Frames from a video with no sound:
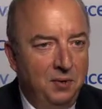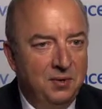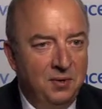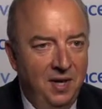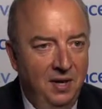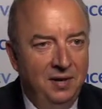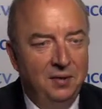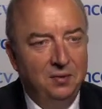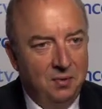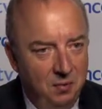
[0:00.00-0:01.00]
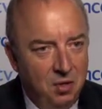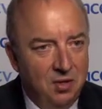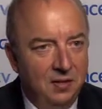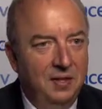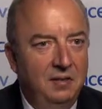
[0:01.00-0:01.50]
also highly
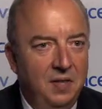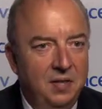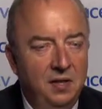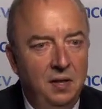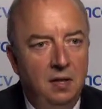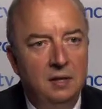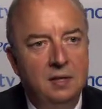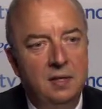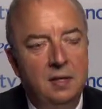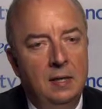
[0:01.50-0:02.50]
controversial in recent years.